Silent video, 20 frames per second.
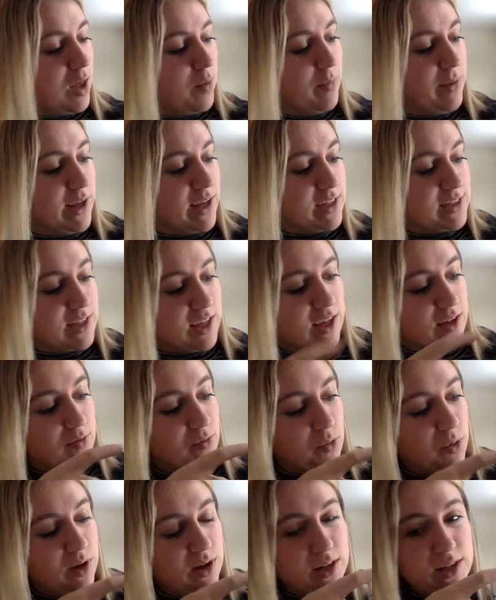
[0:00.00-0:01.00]
because they have
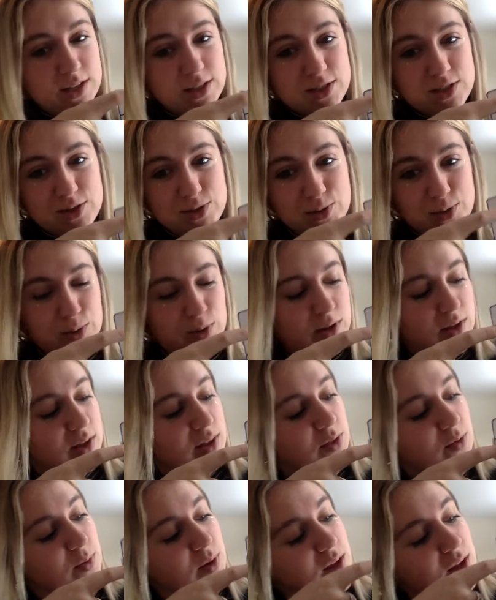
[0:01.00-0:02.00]
1, 2,
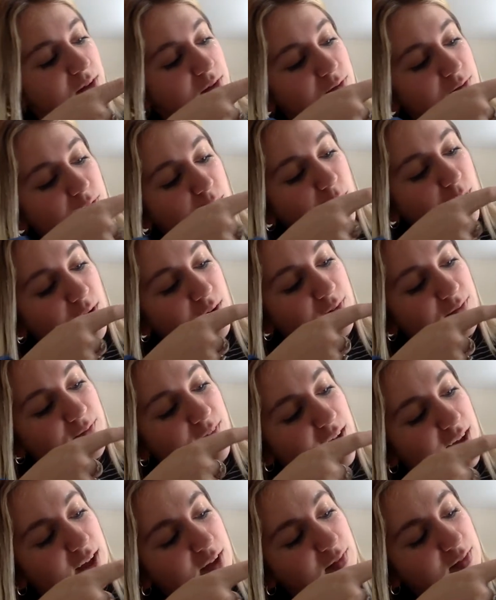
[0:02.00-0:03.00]
3, 4,
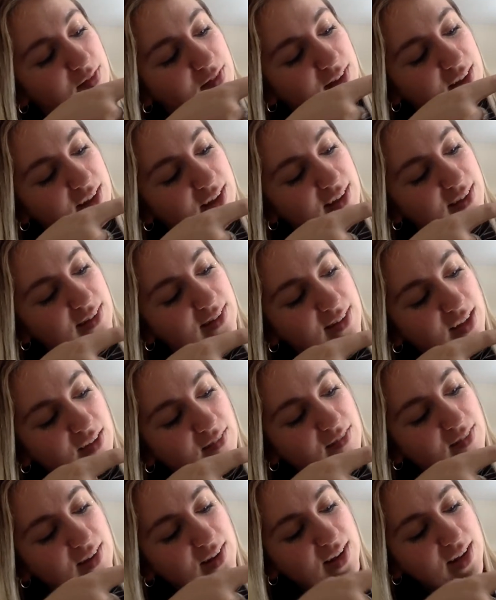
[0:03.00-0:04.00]
5, 6,
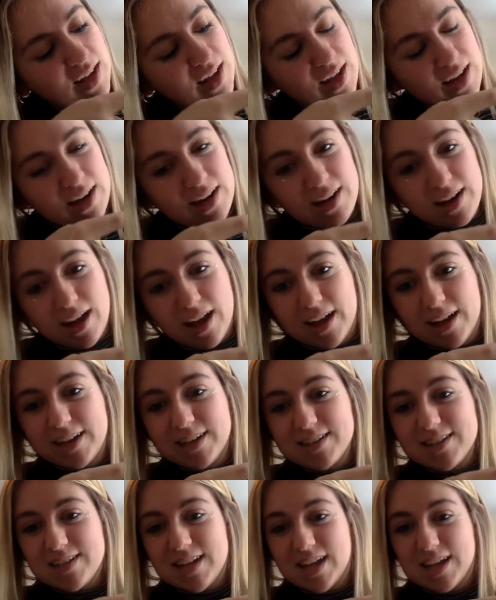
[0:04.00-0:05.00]
7, 8,
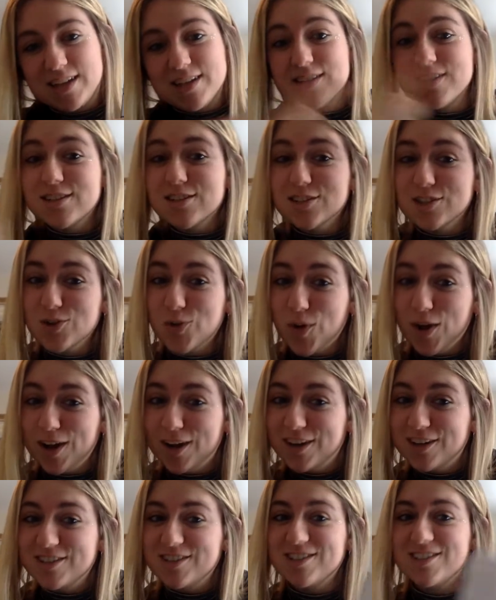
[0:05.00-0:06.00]
9, 10
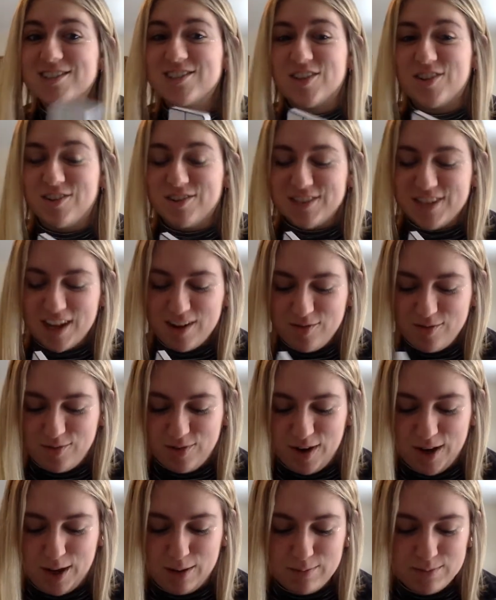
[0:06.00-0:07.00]
squares. So they're 10
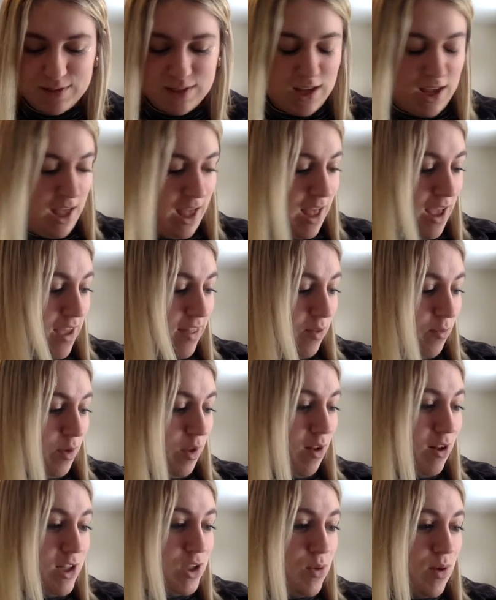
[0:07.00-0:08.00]
frames. And we
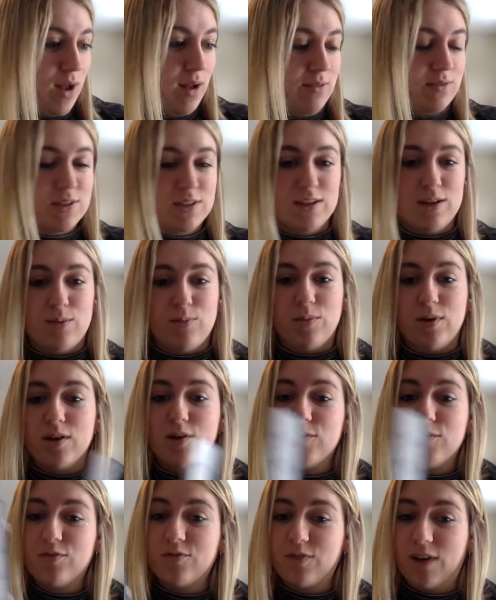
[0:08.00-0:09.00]
also have some
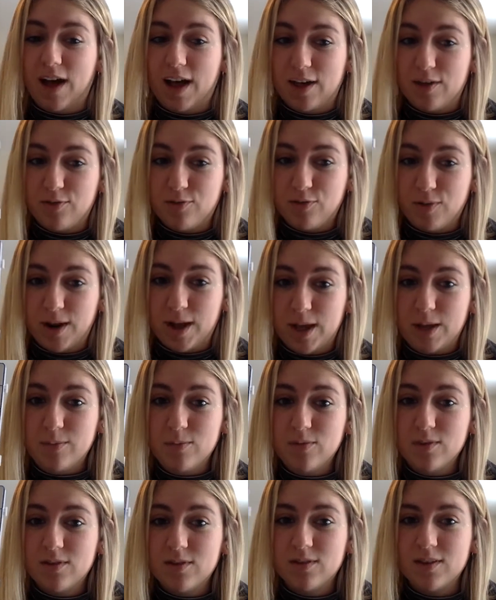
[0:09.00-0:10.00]
5
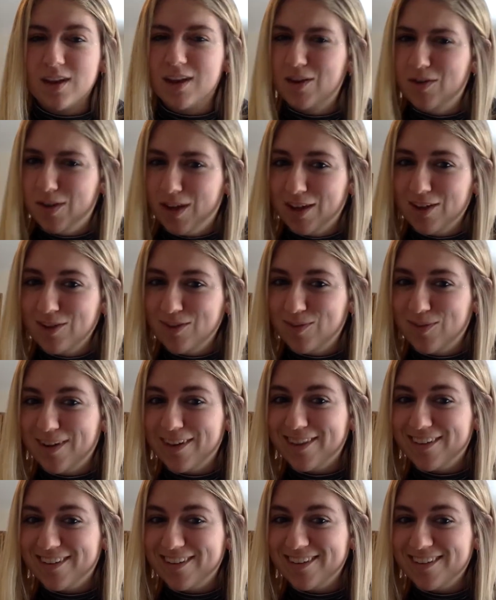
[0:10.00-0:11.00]
frames. Can you guess why
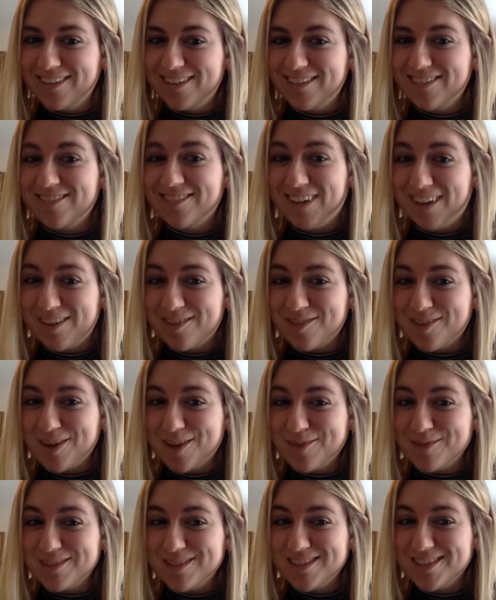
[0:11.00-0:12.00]
they're 5
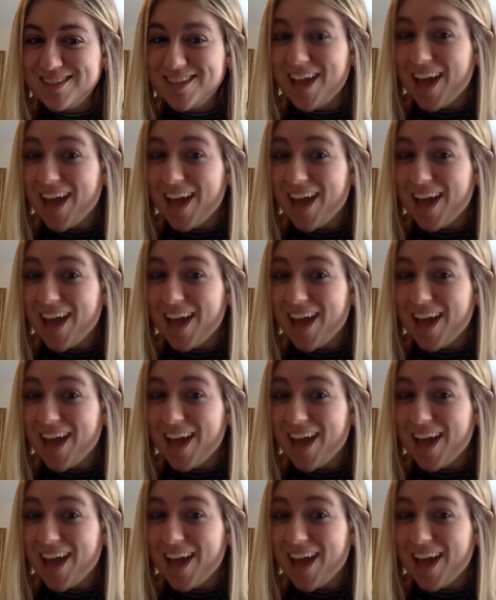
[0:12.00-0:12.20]
frames?